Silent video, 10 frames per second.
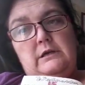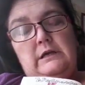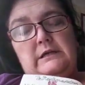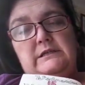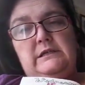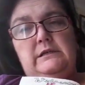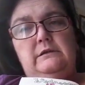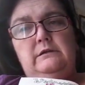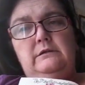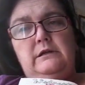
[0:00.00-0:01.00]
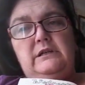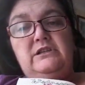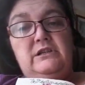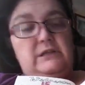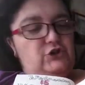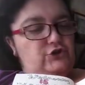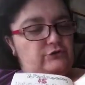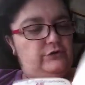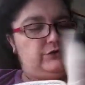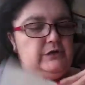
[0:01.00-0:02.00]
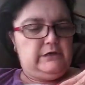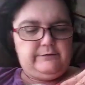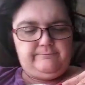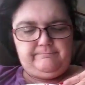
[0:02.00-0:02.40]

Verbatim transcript: He's in Indonesia, I think.